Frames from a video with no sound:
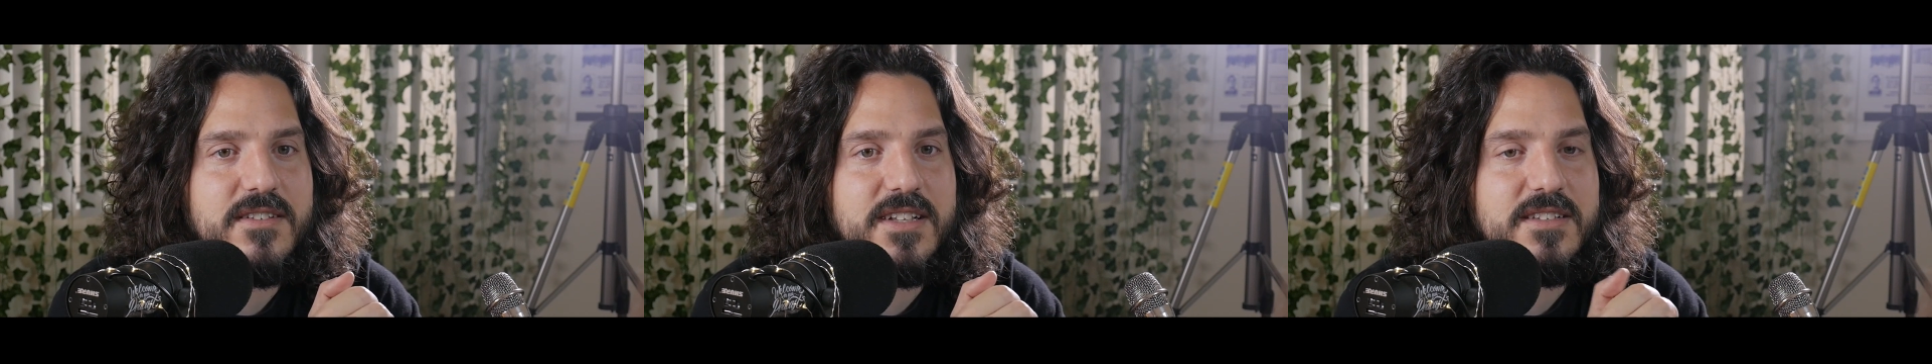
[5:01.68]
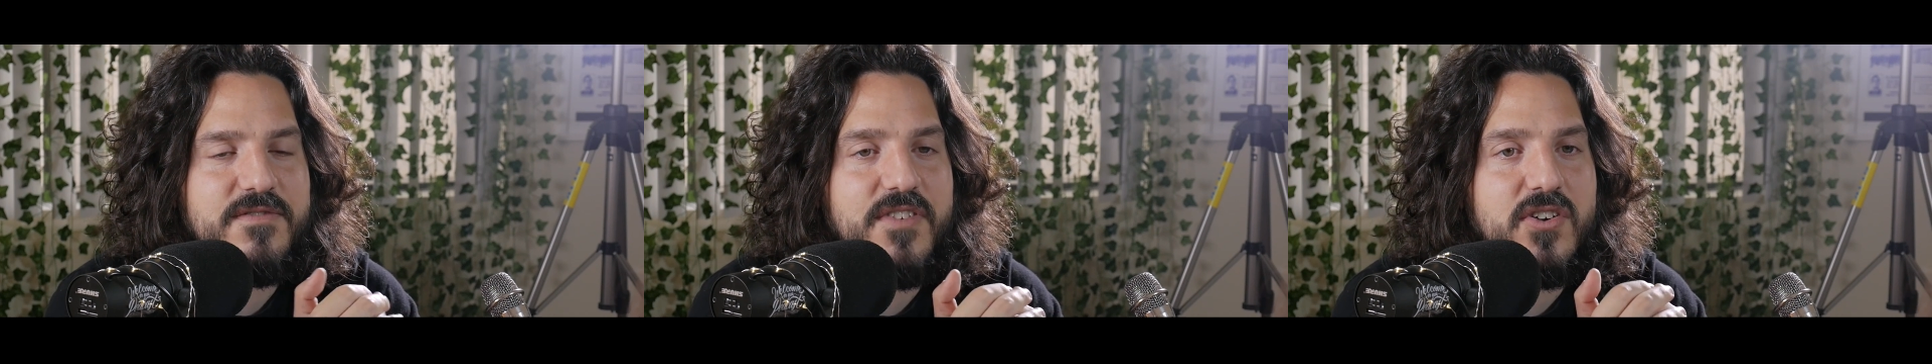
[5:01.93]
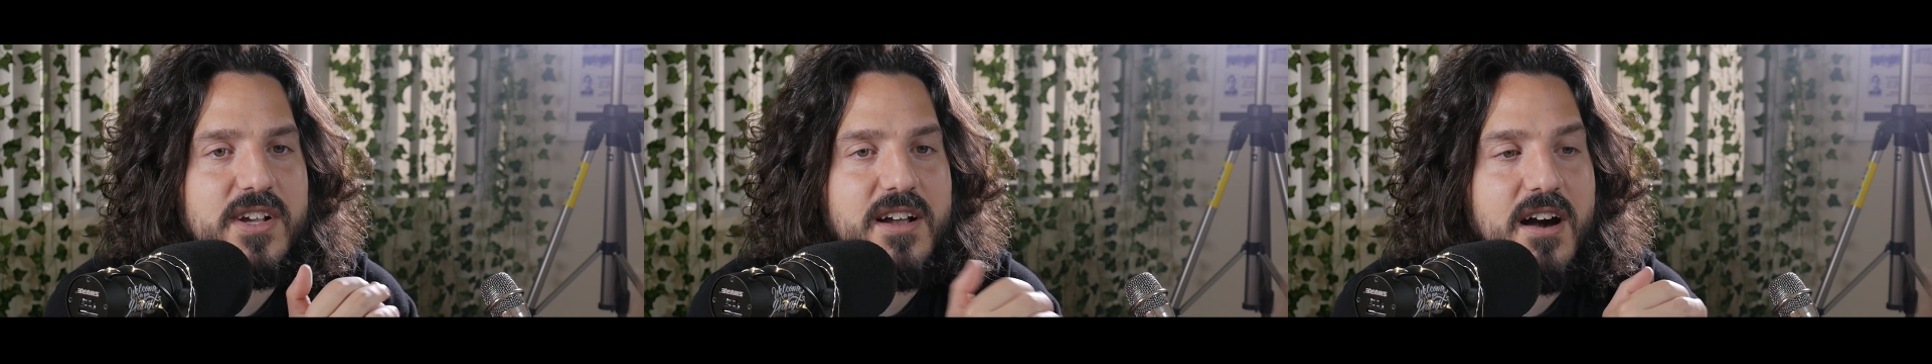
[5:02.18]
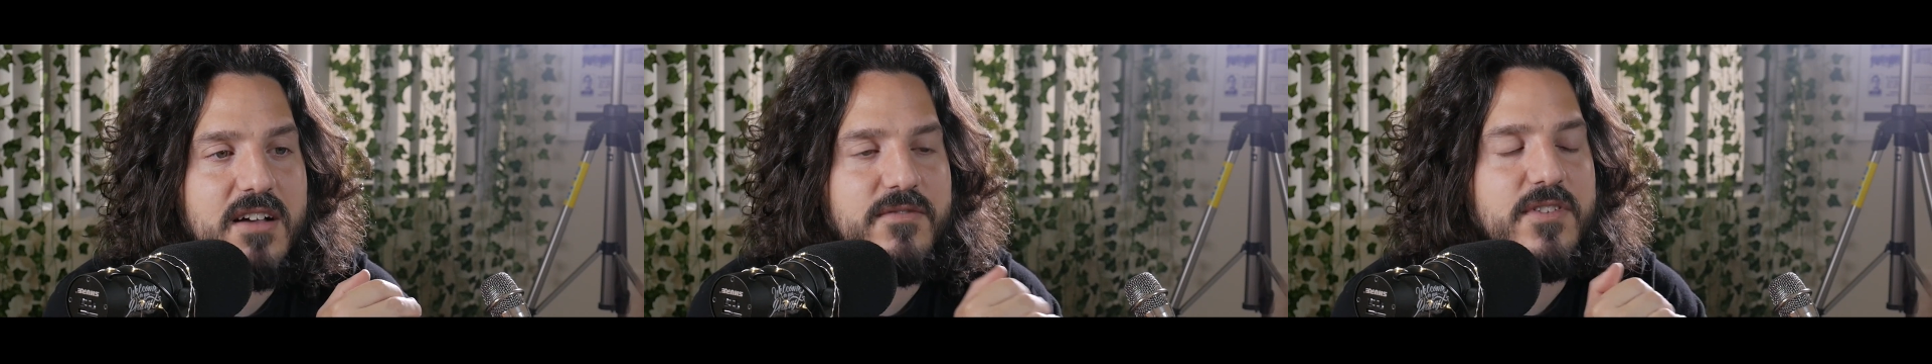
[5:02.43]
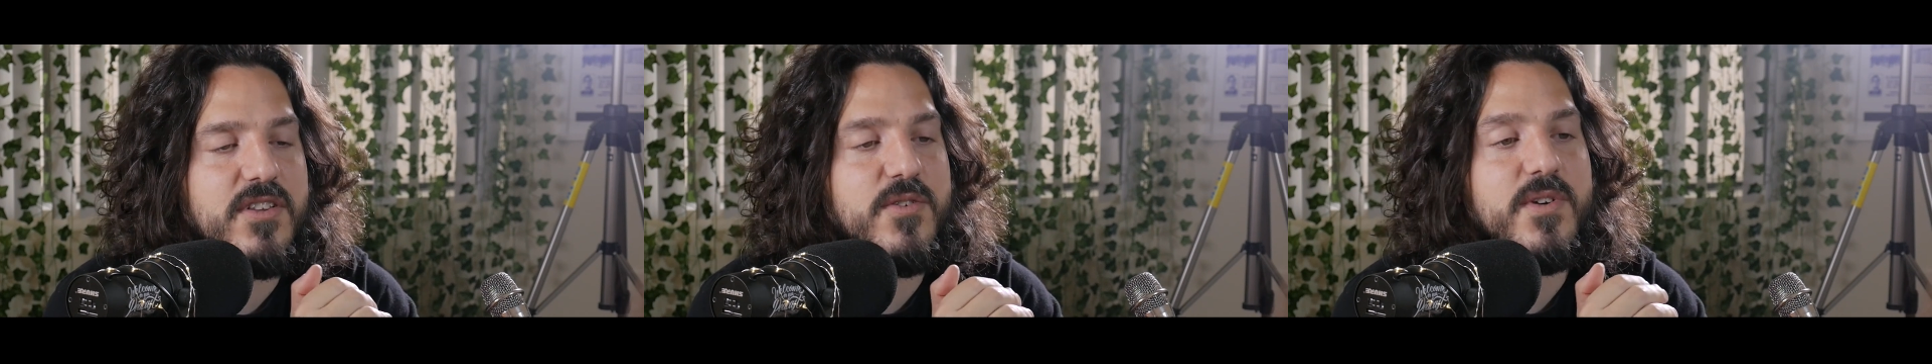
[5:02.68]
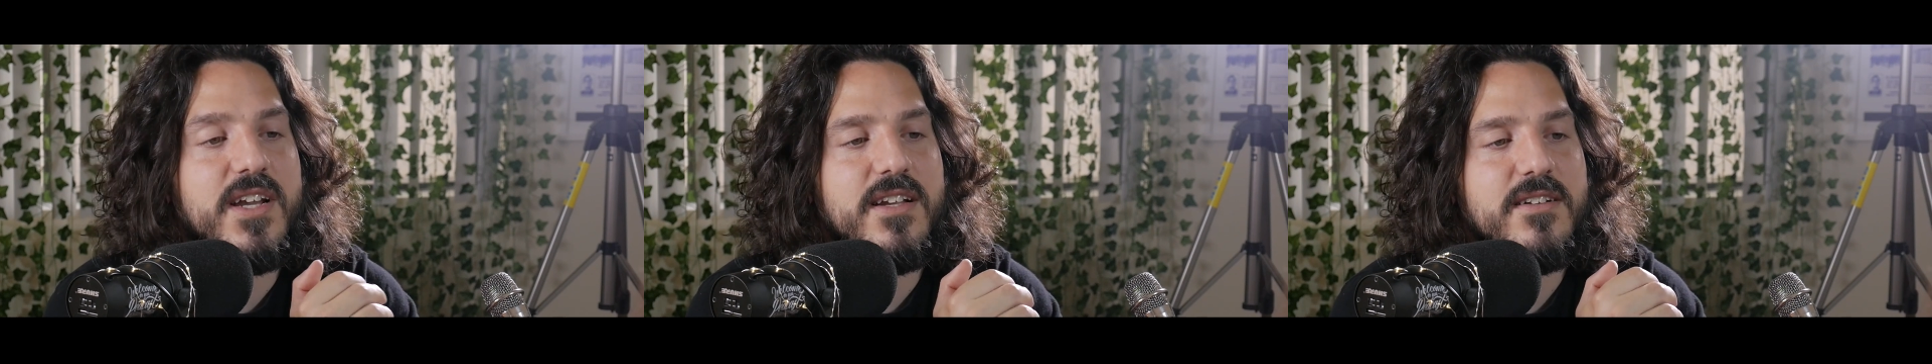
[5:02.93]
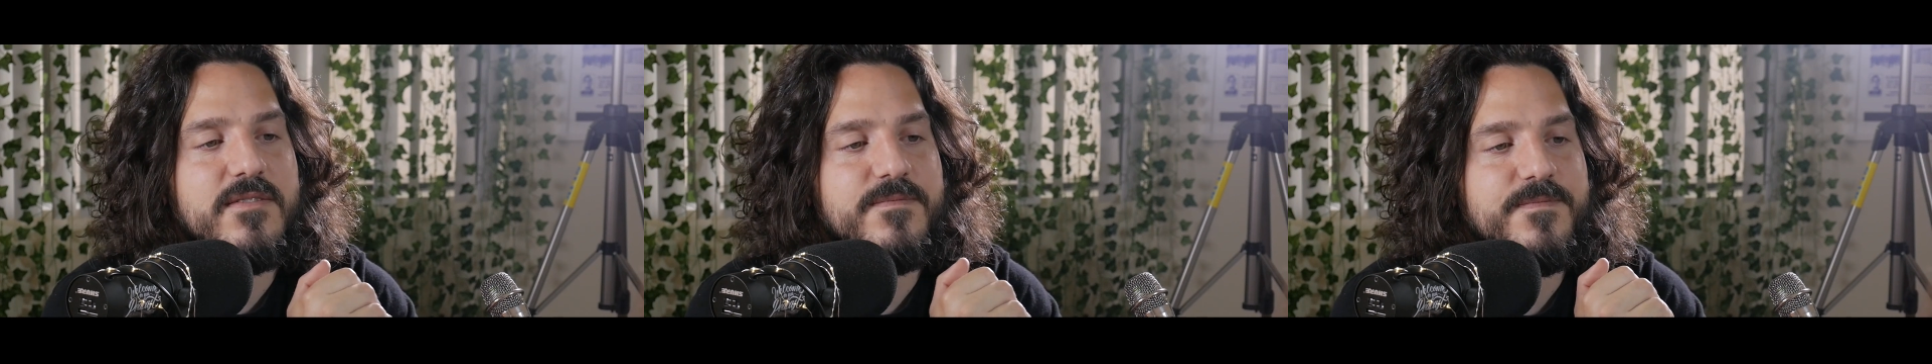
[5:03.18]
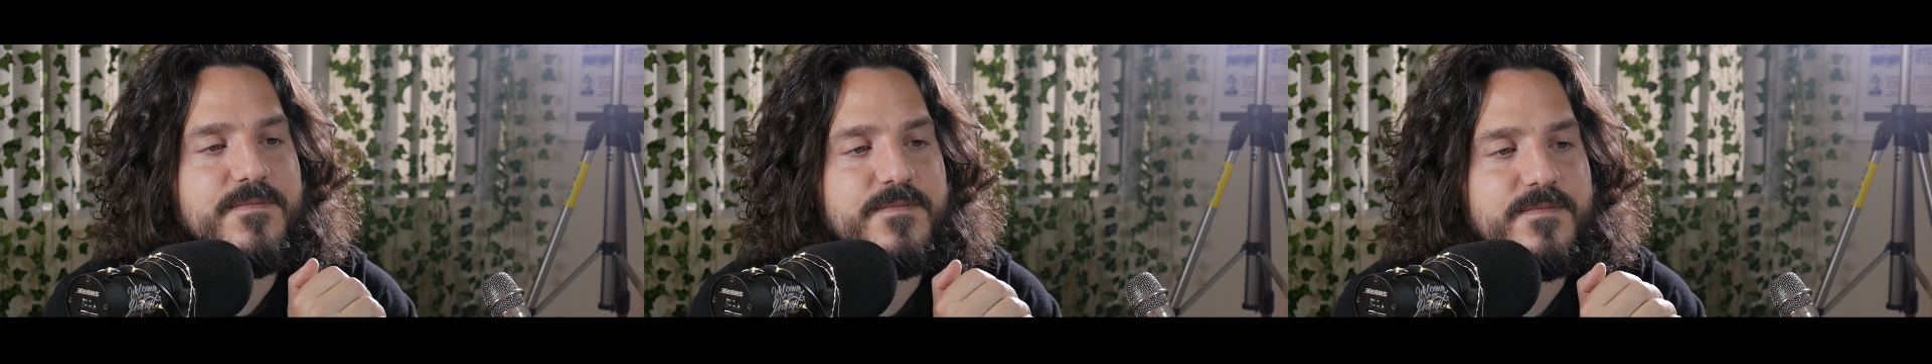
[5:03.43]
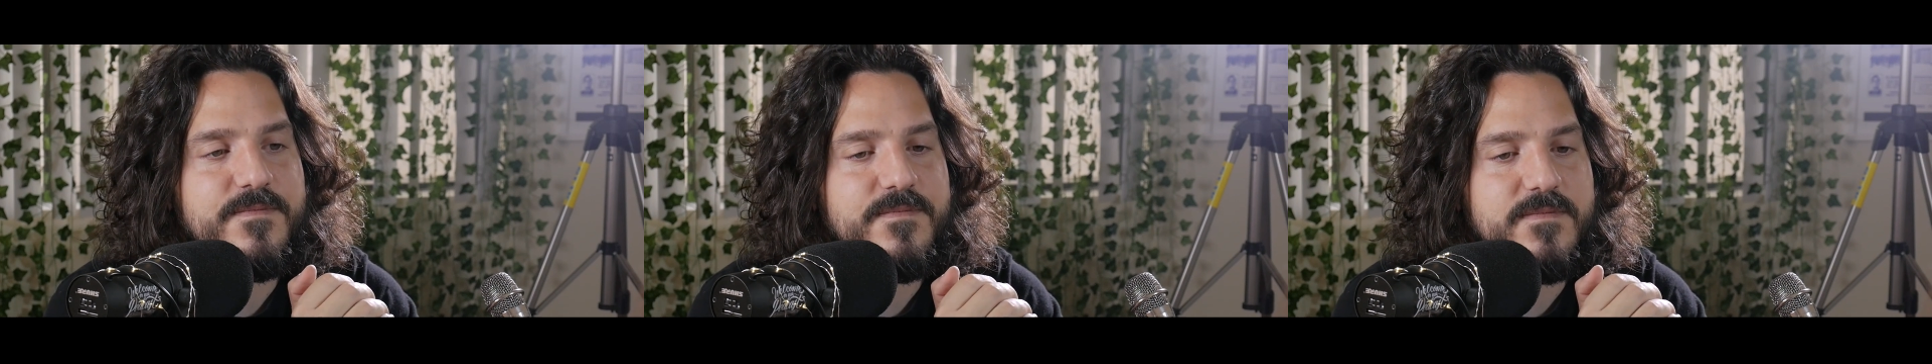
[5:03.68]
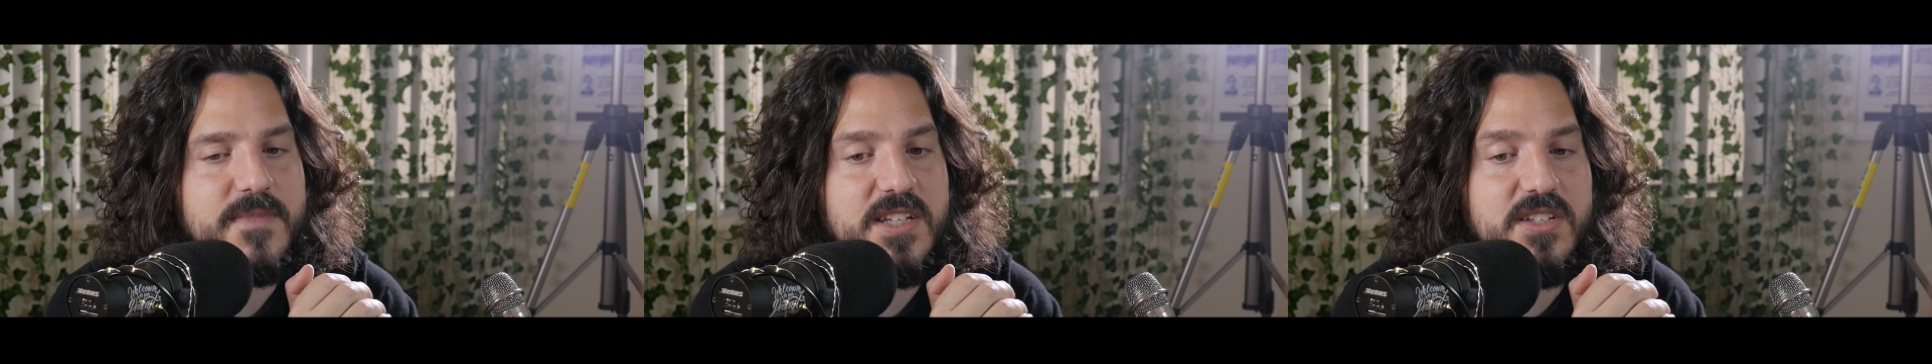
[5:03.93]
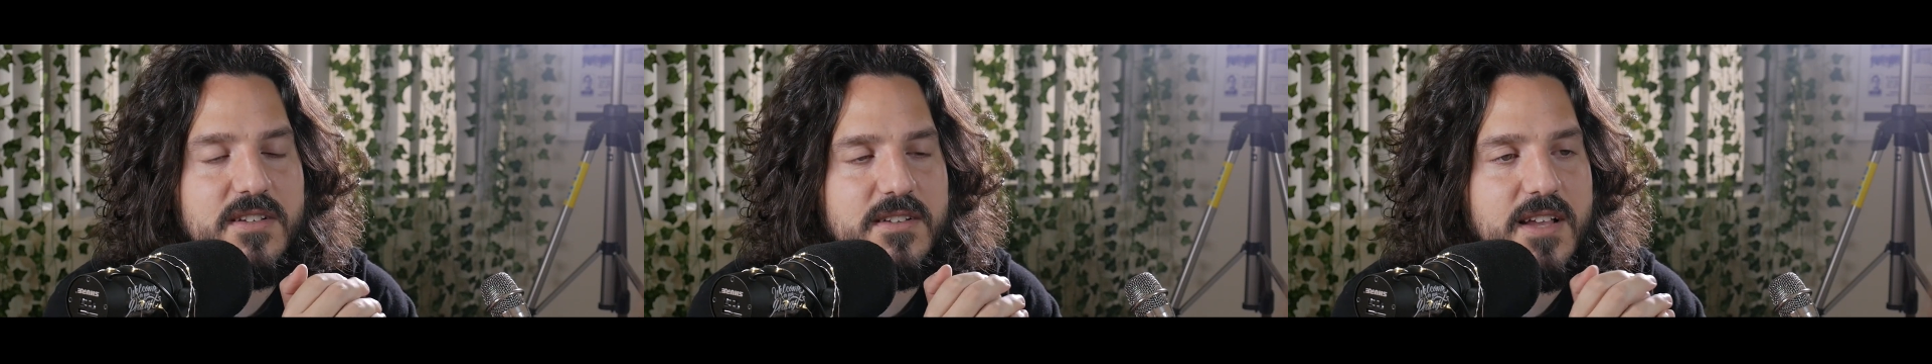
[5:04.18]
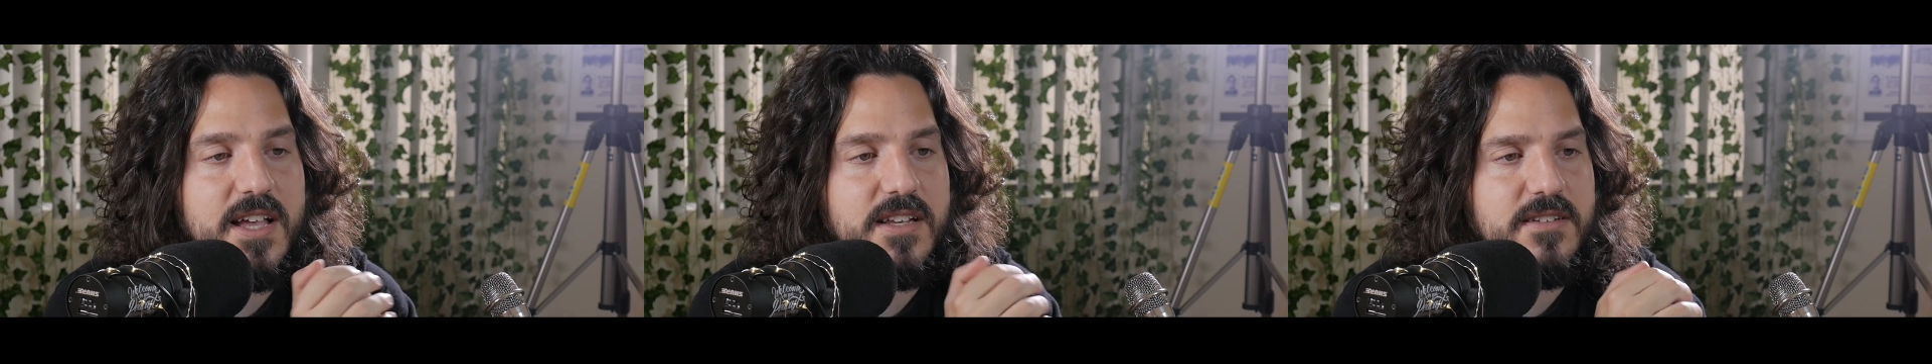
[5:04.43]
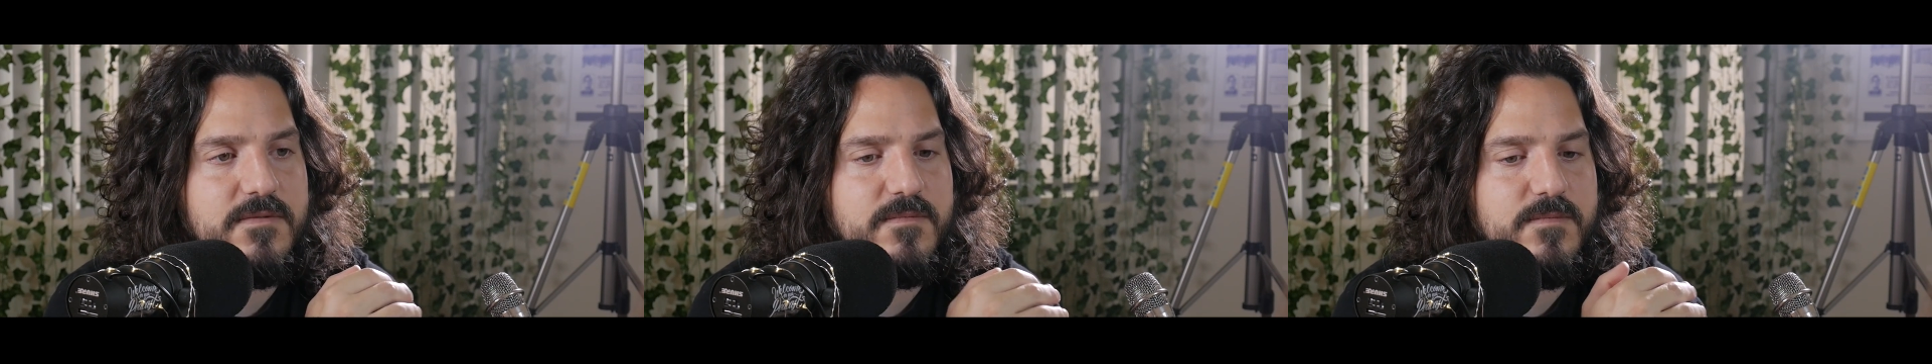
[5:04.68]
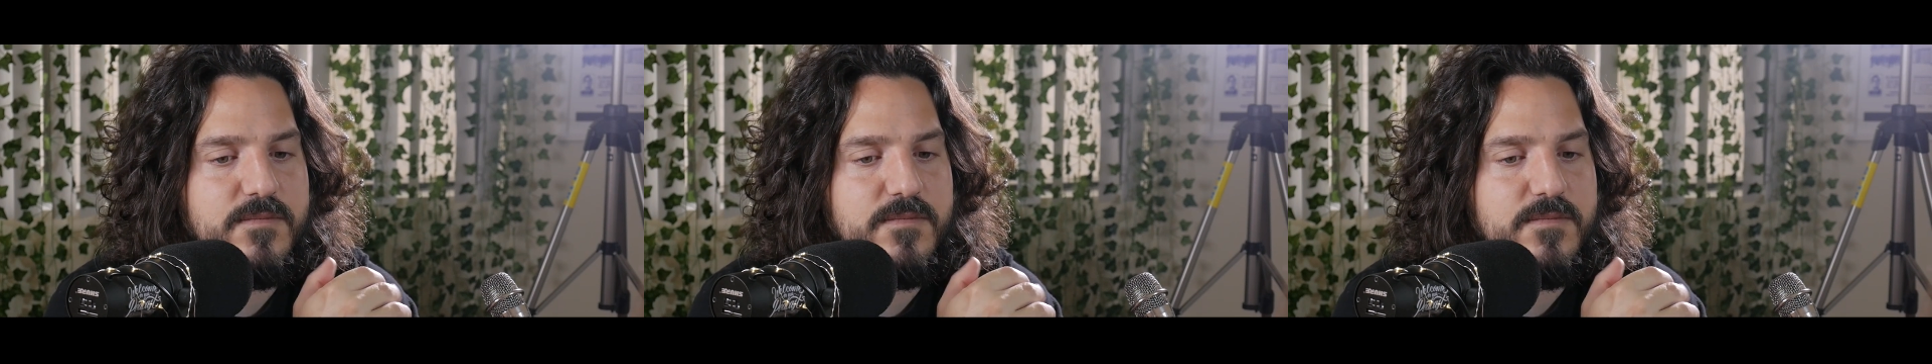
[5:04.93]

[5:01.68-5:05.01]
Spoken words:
is very convoluted. and